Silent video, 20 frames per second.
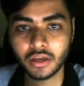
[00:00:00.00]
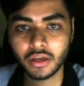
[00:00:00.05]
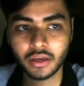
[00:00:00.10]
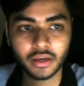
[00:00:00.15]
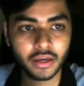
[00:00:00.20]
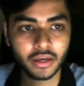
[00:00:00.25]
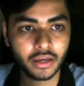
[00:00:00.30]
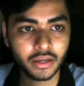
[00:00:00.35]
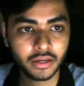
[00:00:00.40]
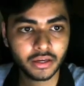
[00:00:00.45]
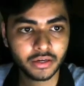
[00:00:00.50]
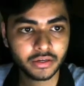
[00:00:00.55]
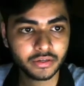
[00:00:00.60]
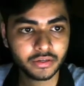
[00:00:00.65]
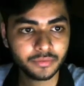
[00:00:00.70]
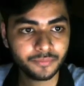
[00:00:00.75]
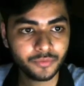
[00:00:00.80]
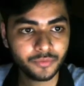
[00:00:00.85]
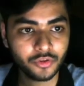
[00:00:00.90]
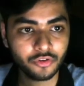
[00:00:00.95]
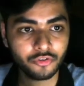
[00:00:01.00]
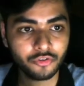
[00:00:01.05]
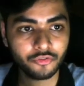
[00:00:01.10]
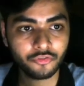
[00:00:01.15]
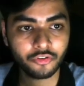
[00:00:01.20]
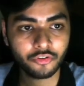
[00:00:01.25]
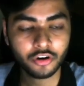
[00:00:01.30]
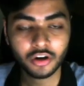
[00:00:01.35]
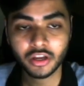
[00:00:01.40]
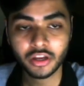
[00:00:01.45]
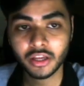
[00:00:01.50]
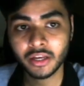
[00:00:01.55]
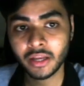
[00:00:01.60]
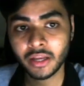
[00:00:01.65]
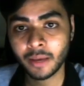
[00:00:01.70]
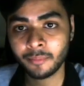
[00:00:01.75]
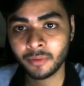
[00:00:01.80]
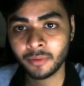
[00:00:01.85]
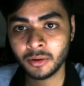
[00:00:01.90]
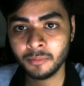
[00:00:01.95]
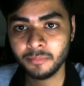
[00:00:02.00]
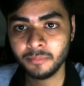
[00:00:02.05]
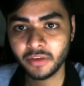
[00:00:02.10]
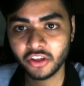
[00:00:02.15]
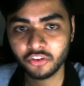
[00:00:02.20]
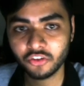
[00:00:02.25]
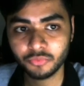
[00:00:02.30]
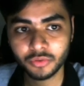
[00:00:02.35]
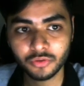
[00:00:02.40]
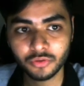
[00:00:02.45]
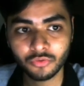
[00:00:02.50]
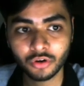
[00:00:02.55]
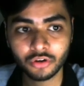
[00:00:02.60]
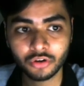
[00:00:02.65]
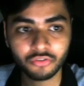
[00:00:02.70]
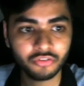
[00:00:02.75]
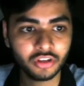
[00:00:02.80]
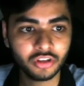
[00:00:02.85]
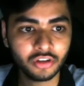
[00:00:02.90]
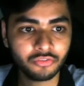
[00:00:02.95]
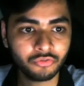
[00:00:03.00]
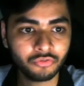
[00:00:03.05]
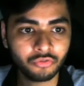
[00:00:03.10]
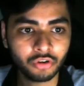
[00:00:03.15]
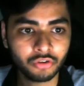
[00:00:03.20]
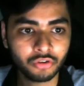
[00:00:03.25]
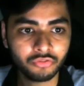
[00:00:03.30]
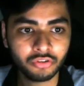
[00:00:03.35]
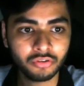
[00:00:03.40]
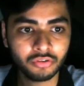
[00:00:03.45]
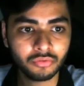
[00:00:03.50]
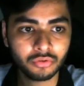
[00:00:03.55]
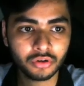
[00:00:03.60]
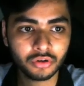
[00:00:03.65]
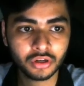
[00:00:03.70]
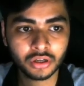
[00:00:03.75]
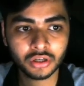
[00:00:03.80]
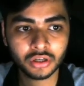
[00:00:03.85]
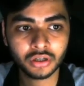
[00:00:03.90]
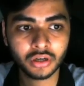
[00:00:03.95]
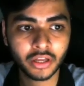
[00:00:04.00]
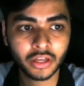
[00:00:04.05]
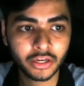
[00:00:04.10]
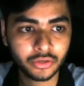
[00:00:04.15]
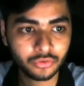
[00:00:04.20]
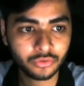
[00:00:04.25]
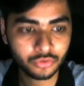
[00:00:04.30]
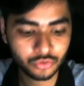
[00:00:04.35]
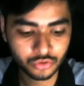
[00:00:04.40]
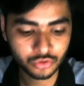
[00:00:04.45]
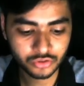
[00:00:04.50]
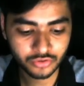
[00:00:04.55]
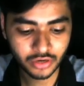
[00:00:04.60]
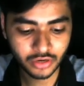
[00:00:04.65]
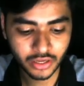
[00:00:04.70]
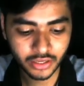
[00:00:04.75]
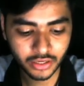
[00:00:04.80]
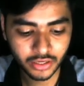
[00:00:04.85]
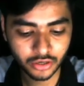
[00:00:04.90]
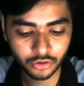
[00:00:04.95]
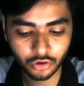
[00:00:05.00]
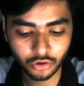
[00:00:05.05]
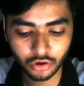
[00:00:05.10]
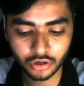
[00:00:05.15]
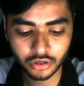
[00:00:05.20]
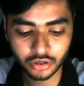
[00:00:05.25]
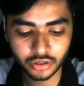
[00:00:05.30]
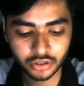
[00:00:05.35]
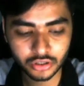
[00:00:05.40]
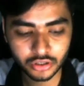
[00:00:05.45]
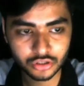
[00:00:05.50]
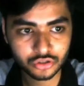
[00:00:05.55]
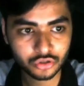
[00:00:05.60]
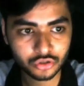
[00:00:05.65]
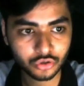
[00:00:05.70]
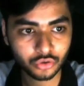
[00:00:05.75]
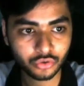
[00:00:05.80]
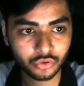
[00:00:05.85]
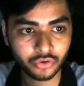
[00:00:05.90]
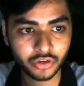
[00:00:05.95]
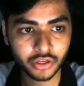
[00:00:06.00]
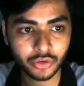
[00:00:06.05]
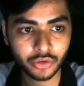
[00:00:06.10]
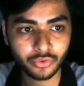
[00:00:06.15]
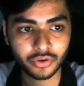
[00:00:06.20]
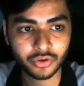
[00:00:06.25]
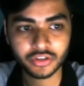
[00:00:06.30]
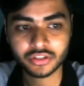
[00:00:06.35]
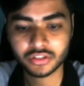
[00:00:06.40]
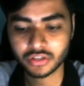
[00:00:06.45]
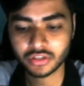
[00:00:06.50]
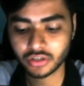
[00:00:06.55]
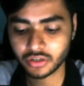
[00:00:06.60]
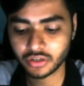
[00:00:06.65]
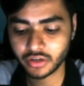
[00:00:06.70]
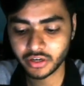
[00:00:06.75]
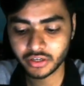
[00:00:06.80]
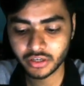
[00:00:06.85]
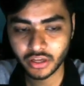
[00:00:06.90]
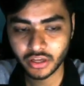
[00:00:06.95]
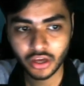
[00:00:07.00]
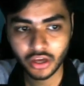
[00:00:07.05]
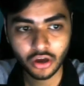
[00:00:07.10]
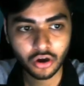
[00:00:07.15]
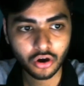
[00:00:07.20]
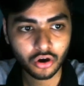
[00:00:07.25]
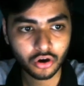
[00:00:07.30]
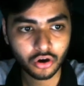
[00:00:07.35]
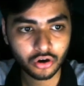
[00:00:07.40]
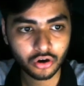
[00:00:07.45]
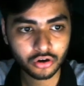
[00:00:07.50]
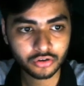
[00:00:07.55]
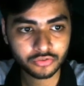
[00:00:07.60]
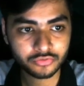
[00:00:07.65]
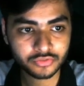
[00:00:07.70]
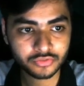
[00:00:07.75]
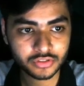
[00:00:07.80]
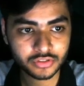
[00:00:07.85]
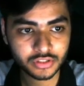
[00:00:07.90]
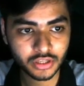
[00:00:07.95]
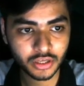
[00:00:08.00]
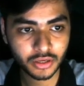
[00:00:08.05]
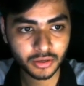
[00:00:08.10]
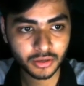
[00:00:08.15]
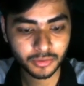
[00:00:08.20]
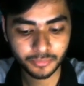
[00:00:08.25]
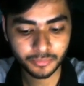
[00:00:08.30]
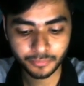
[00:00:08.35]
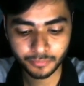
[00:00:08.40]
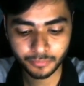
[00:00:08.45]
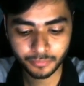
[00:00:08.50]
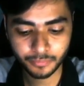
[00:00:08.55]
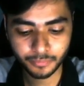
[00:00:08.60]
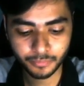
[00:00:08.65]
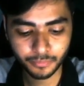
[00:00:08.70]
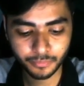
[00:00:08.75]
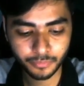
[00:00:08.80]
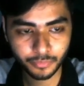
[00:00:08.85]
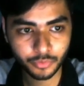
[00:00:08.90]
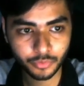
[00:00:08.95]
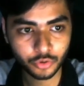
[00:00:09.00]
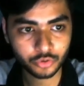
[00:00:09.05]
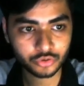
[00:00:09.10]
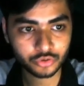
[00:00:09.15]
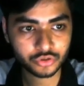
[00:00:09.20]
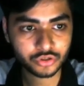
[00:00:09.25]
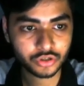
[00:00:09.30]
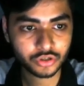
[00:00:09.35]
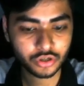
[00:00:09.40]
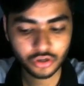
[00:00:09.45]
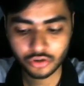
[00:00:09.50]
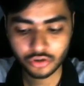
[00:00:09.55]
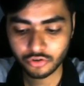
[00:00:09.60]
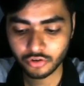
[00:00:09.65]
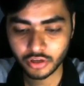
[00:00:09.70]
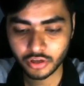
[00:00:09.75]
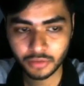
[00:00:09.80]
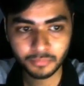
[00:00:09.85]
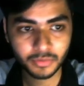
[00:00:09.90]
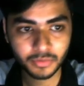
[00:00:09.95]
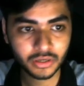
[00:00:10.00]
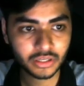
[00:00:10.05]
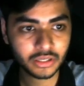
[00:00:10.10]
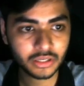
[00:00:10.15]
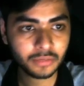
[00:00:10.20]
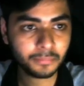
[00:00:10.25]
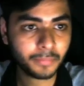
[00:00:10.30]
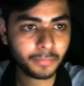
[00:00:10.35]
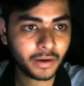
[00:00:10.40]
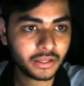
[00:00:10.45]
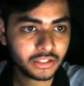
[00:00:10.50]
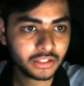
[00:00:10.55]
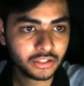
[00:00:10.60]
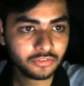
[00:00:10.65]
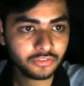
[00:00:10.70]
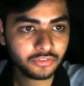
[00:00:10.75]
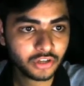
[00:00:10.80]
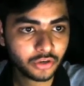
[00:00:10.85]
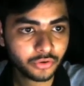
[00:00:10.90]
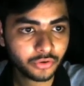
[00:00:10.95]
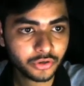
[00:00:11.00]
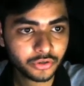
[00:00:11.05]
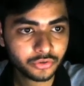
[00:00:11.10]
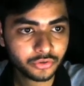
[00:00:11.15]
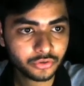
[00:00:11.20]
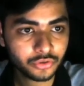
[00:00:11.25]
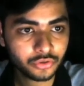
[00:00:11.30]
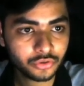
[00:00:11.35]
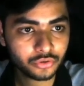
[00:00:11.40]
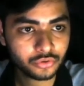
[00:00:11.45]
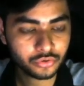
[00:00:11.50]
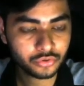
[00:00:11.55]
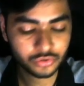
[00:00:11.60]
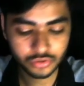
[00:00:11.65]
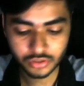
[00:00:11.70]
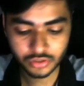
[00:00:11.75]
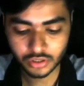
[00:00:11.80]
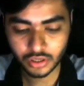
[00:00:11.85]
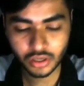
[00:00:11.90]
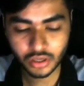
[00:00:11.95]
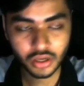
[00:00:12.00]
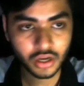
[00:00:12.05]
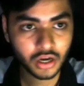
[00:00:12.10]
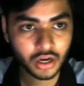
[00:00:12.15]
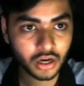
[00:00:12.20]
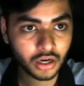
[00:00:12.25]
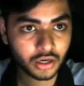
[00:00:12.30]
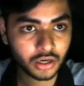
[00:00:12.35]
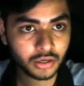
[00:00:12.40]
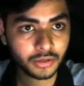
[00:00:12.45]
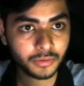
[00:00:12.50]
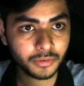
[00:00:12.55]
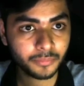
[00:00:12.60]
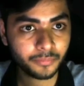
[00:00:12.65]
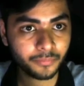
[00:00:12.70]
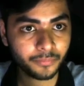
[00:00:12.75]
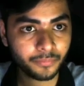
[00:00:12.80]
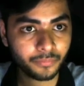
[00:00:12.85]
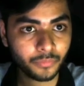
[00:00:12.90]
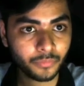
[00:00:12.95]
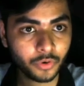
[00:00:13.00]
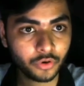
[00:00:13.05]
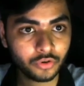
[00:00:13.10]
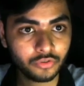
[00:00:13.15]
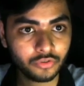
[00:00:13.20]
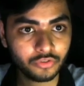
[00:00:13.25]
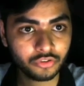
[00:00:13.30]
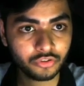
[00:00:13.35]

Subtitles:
And for in PHP, what we would like to use, like $_request, right, or say post. But in Python we are going to use a module